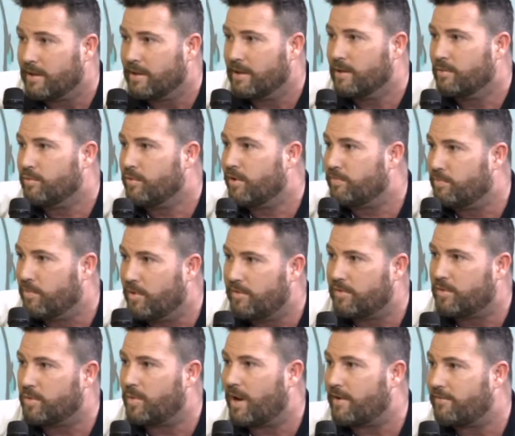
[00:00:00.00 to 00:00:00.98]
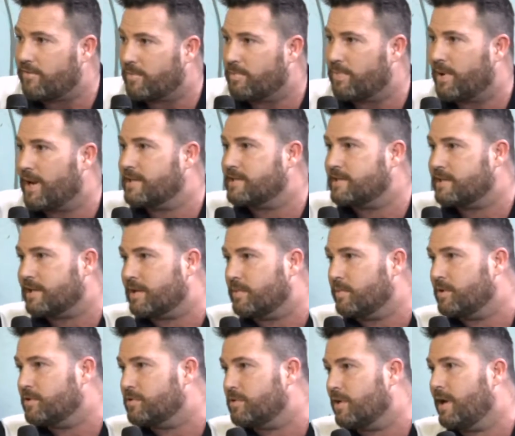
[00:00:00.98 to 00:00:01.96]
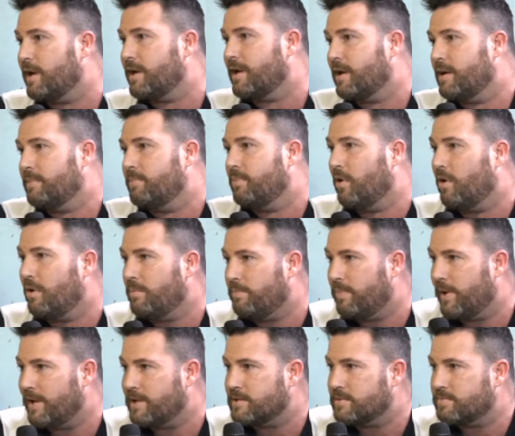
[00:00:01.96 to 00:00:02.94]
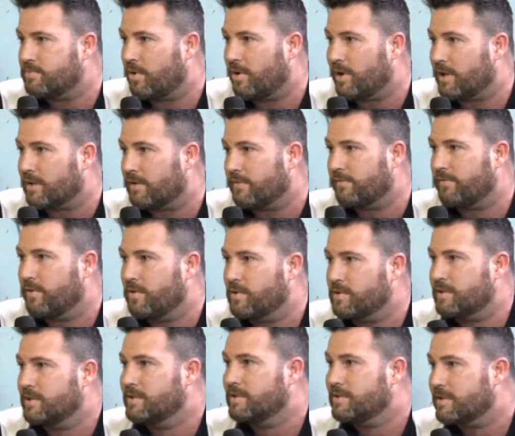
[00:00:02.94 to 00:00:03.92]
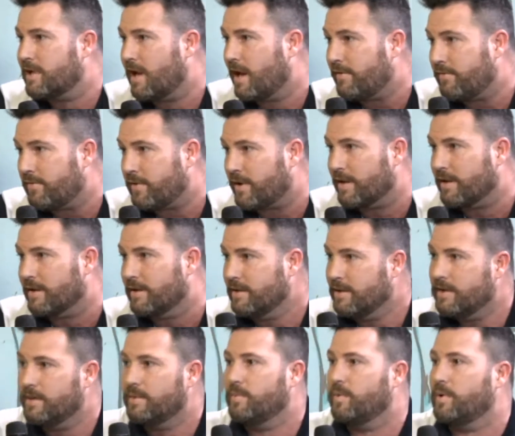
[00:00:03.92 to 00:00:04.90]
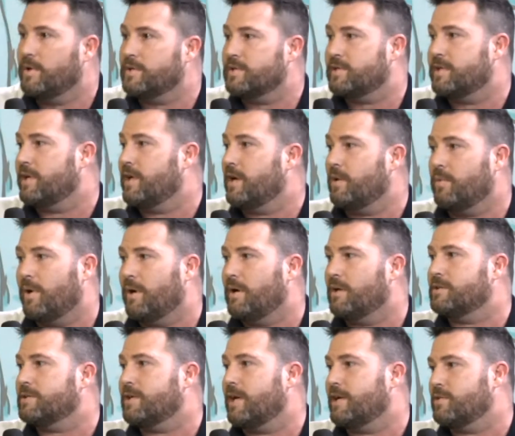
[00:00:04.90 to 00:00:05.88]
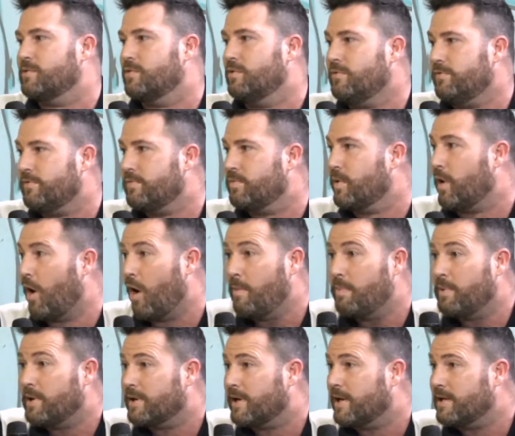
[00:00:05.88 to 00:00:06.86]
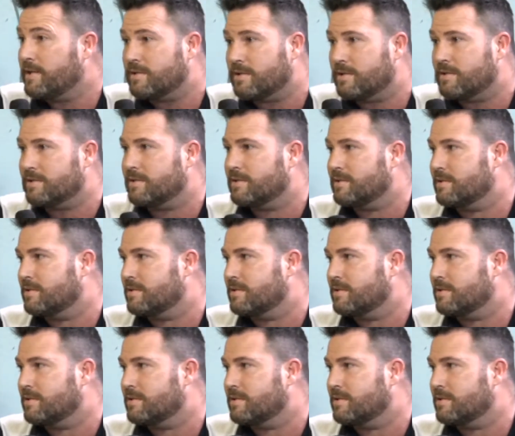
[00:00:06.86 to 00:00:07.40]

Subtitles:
we've moved away from plastic and we're trying a plant-based product, the first in South Africa. Yeah. We're going to see how well it takes off. We're hoping it does because it's